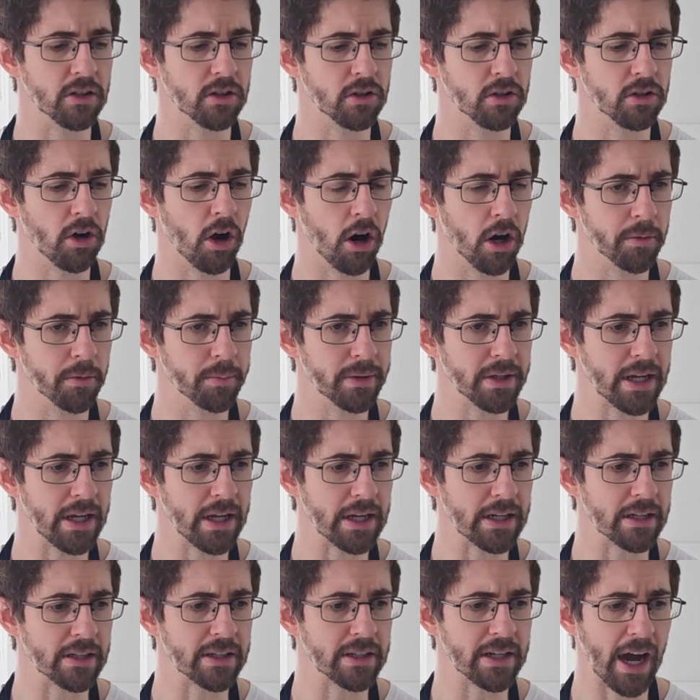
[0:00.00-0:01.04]

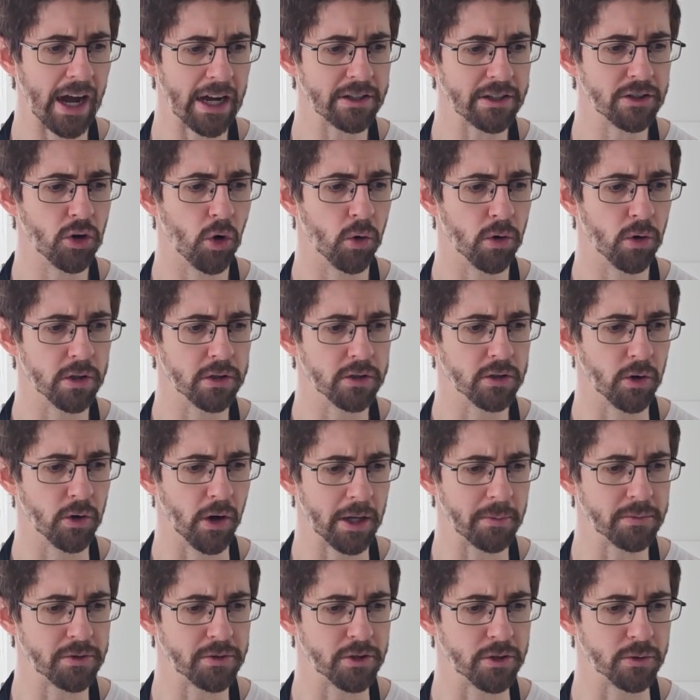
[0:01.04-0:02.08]
carbonated Concord
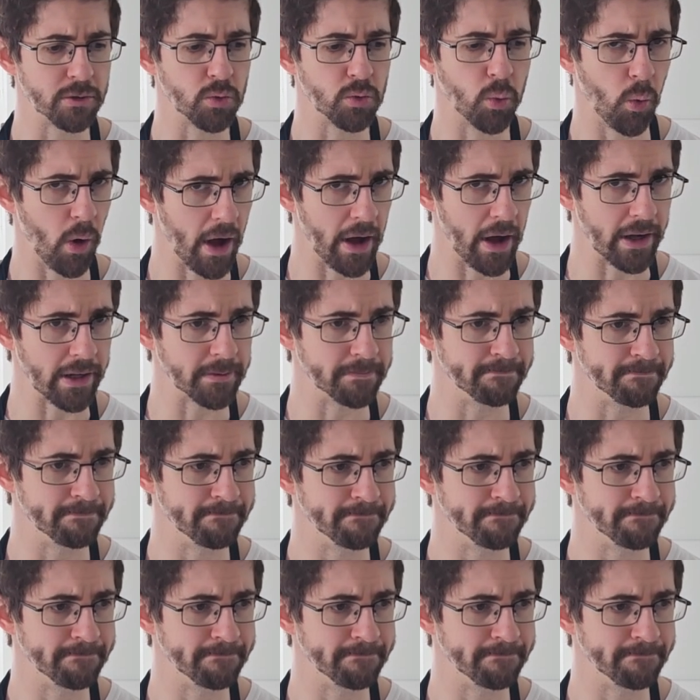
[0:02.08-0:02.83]
grape juice wine?